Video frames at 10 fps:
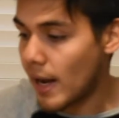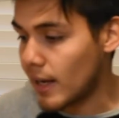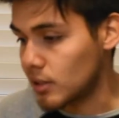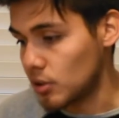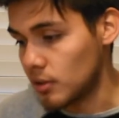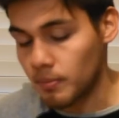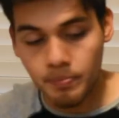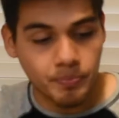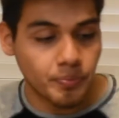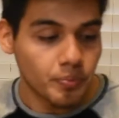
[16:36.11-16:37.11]
action.
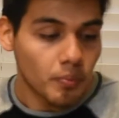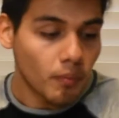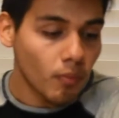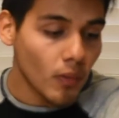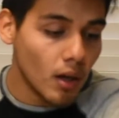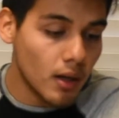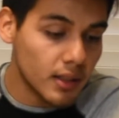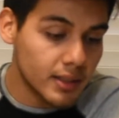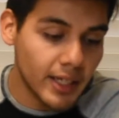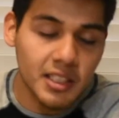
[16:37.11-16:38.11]

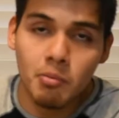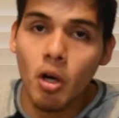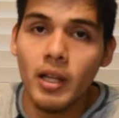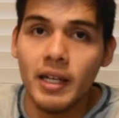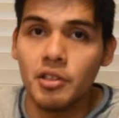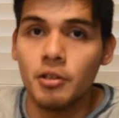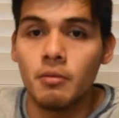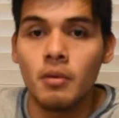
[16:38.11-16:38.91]
Take small action.